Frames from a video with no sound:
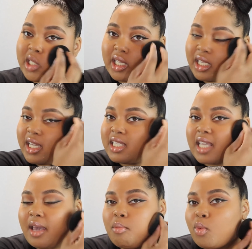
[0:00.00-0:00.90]
It is
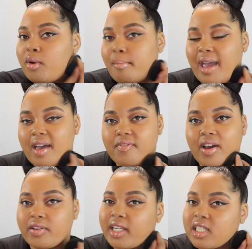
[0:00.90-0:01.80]
a more matte
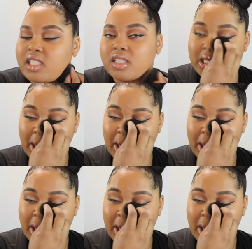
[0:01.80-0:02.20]
foundation,